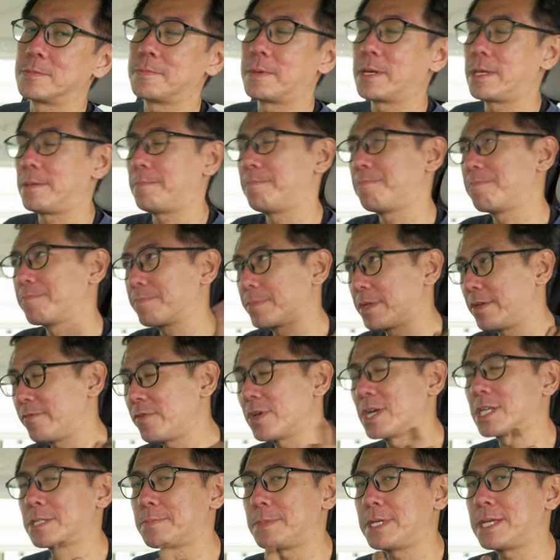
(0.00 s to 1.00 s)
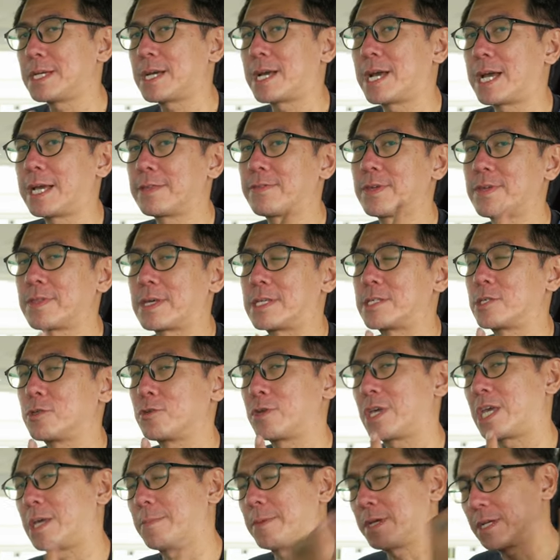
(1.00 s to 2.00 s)
But if you ask me, I think that's
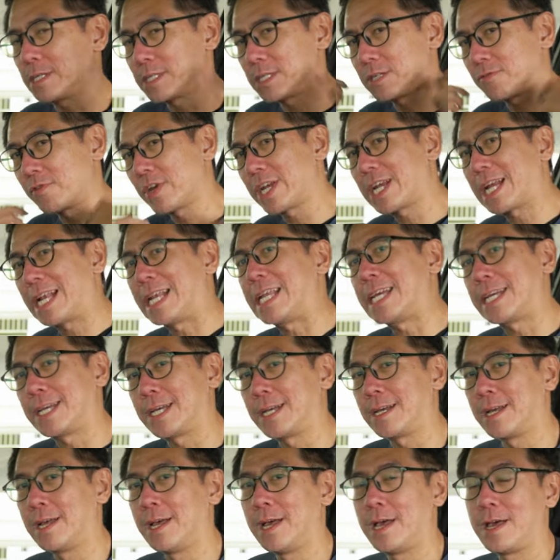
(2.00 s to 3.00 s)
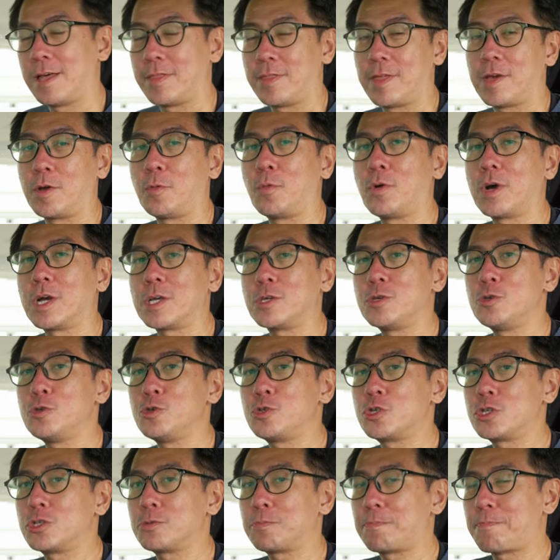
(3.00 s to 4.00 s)
okay because it's very clear that what you
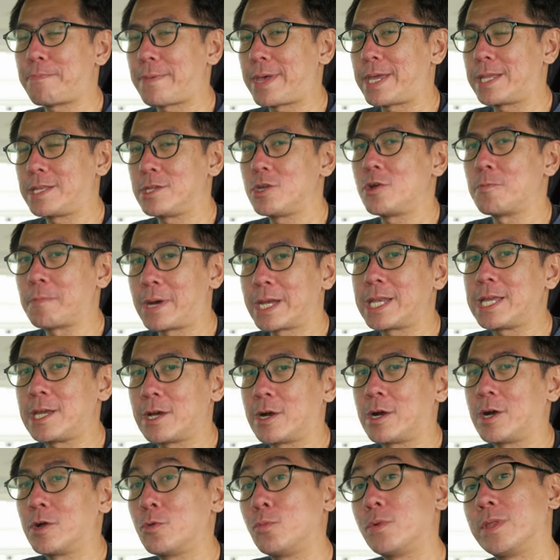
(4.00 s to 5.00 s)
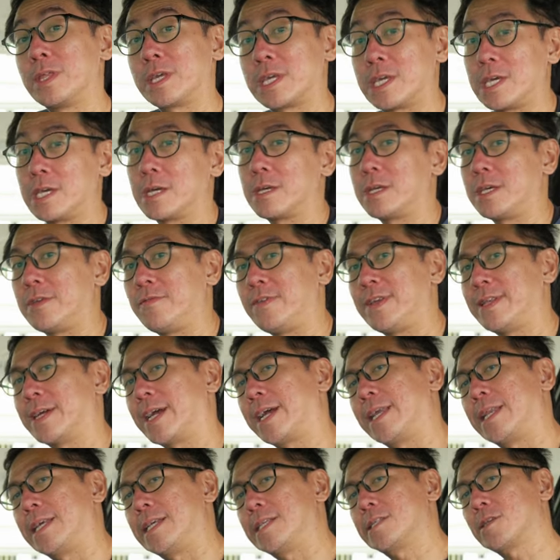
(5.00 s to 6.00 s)
spend your money on with the Kia
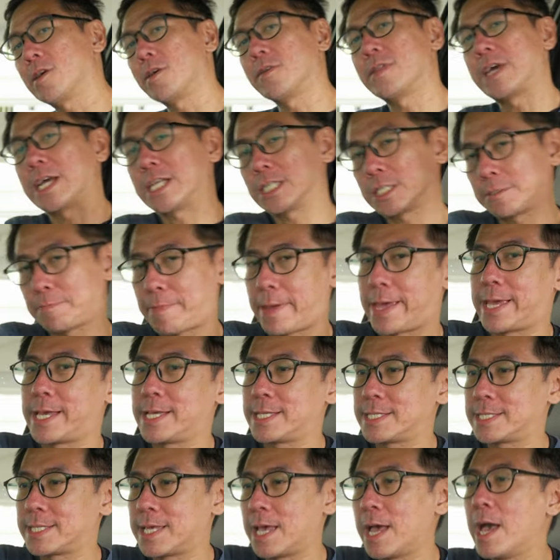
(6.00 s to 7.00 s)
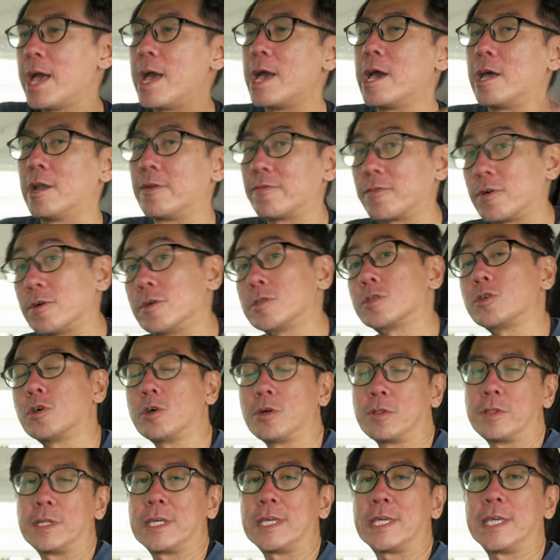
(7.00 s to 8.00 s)
EV9 is all that space and of course
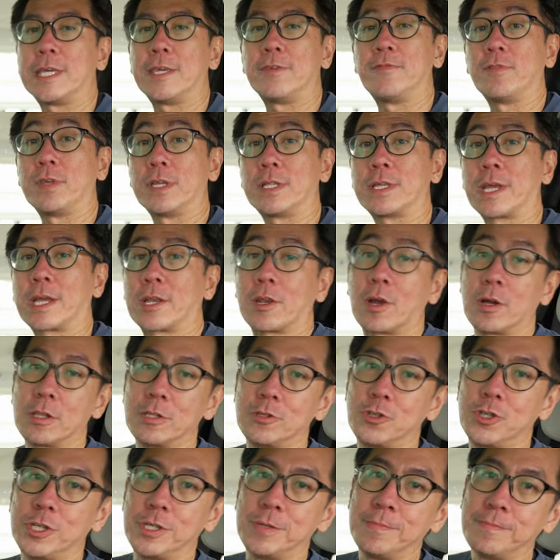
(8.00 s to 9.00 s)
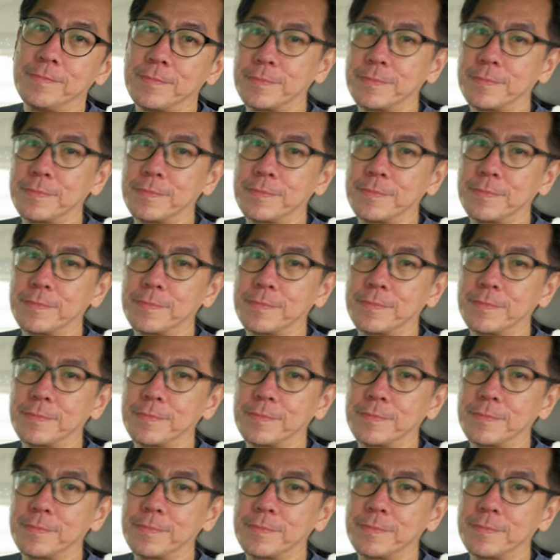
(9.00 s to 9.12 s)
all the EV technology.